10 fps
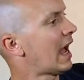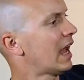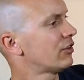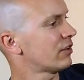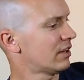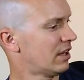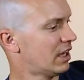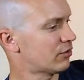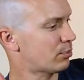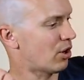and
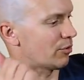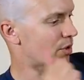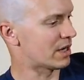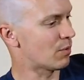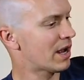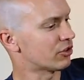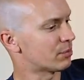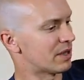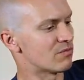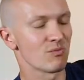it's put up really well. It's
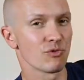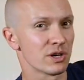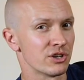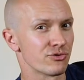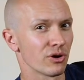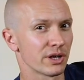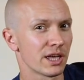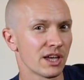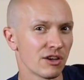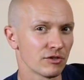been really dry
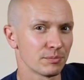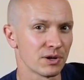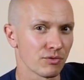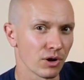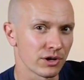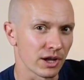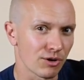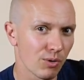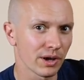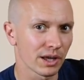here, been riding
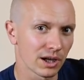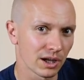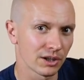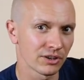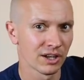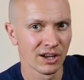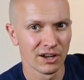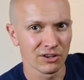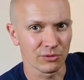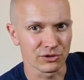it quite hard,
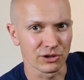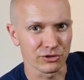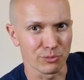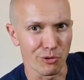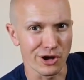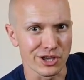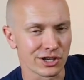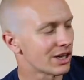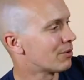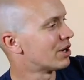obviously lots of
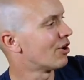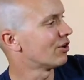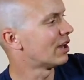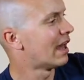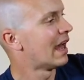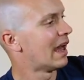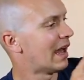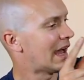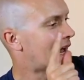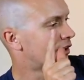braking going on,
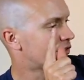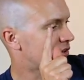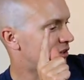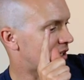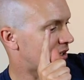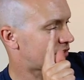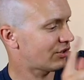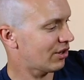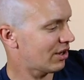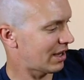and the
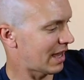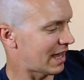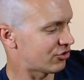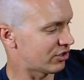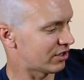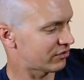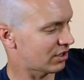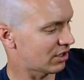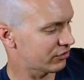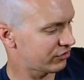tyre edges
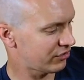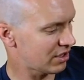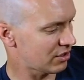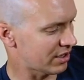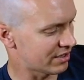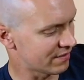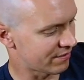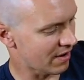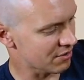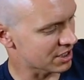are still in
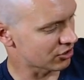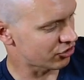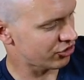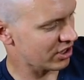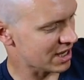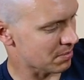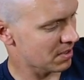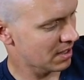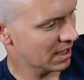very good shape.